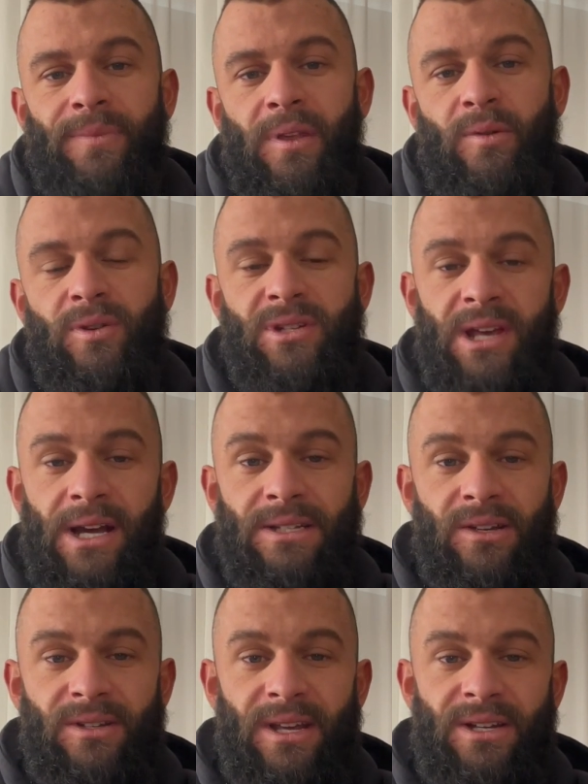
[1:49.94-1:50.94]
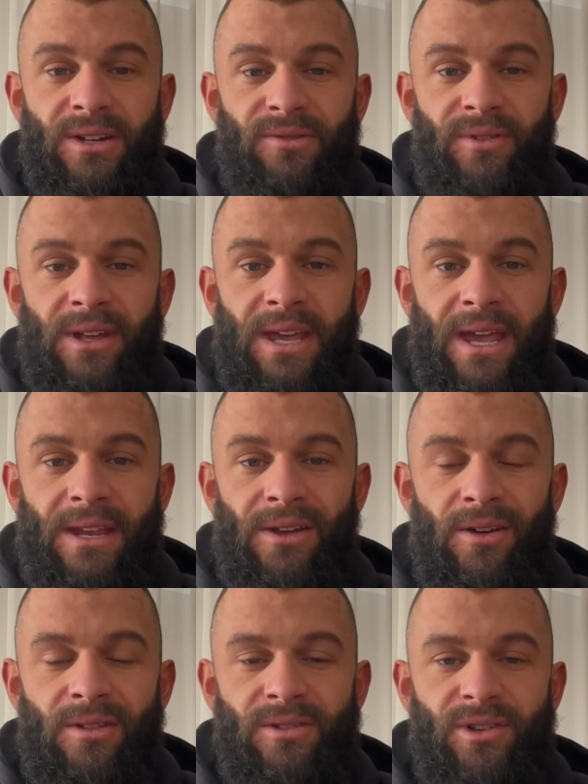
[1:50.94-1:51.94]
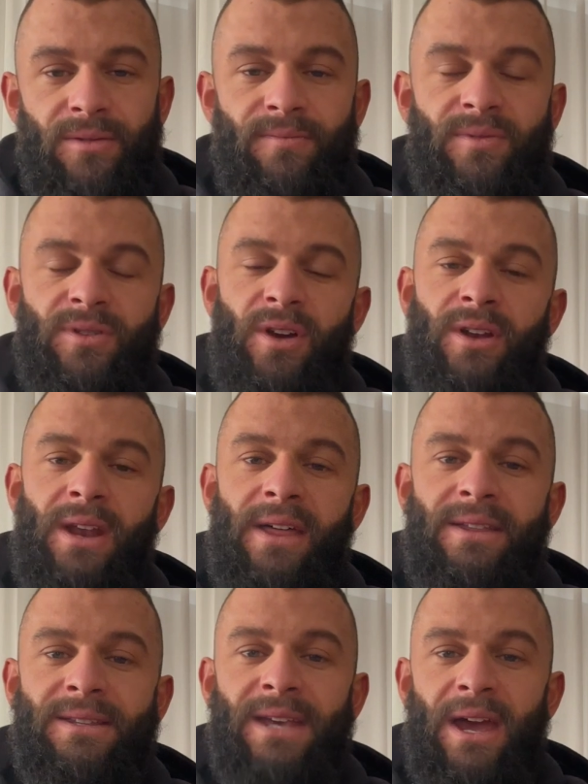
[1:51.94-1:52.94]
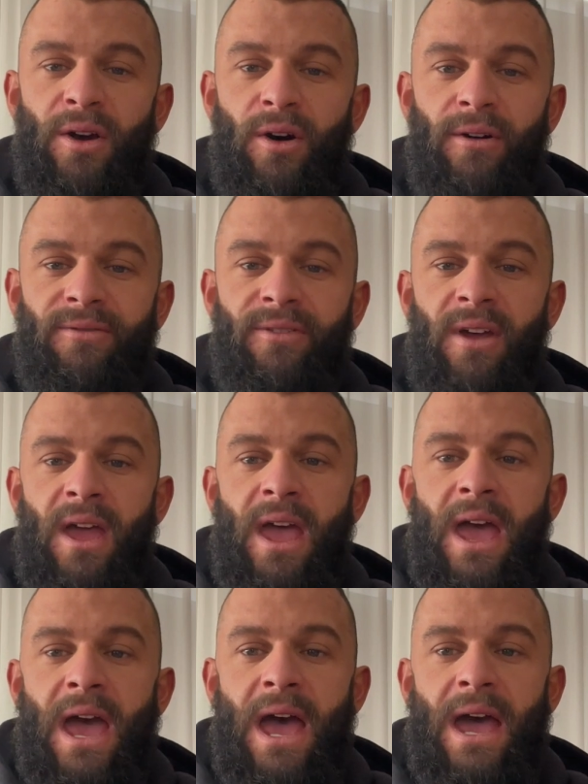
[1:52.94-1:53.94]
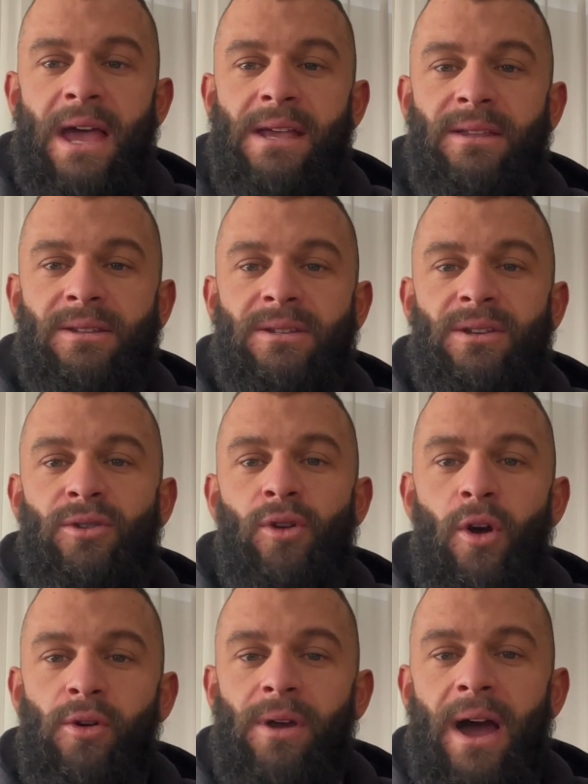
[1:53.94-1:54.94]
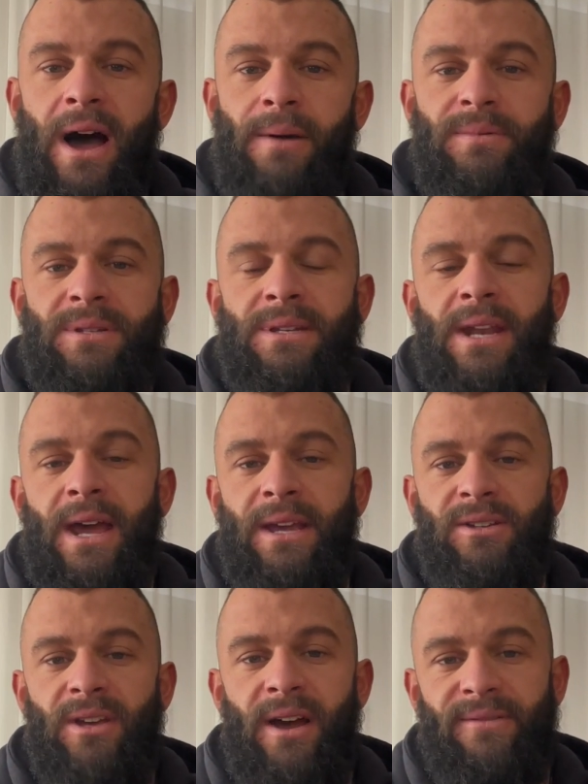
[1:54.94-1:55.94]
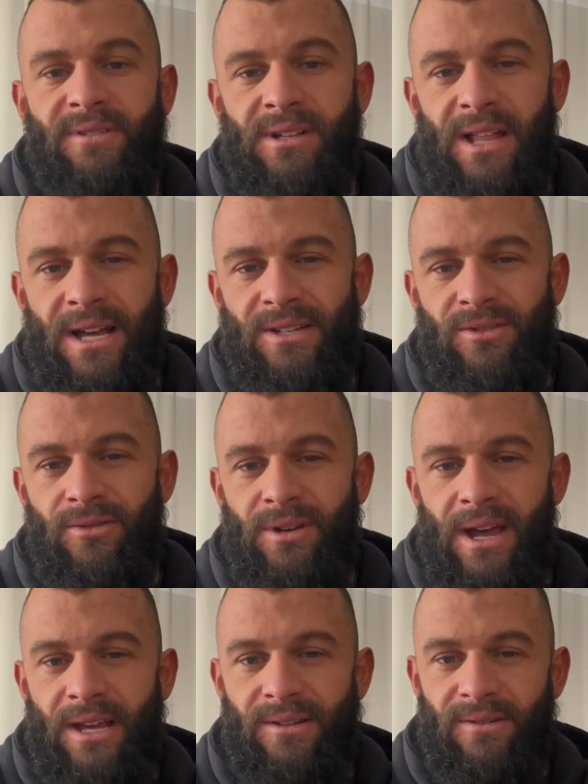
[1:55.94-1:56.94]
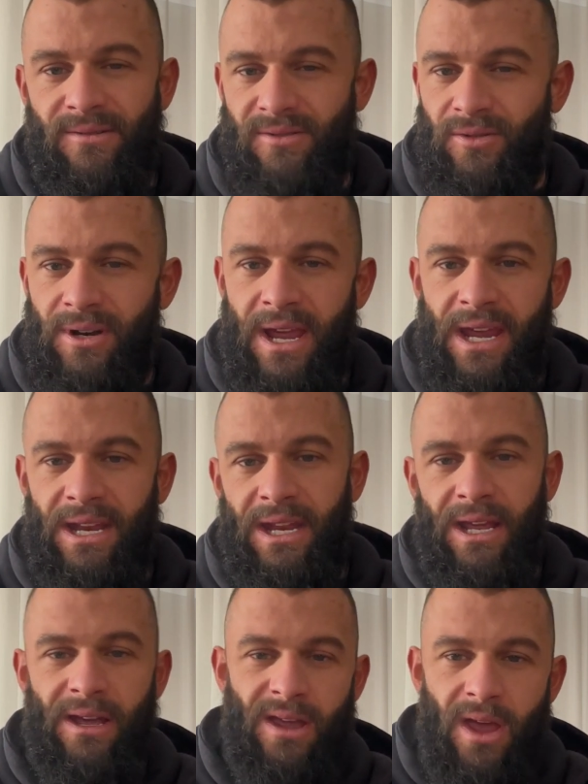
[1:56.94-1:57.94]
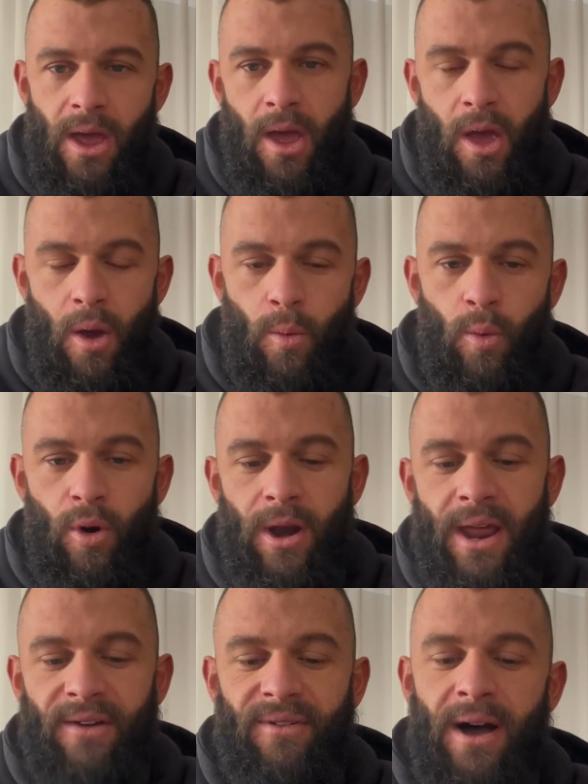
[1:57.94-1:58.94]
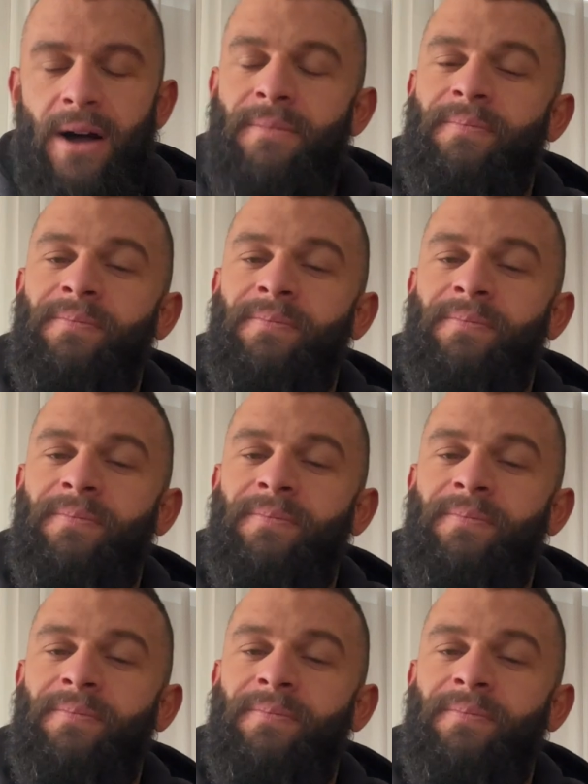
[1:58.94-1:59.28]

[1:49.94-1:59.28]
which sucks. I was actually really keen to go to the gym. So another day off and no carbs today. So after the last 2 days of sort of eating whatever,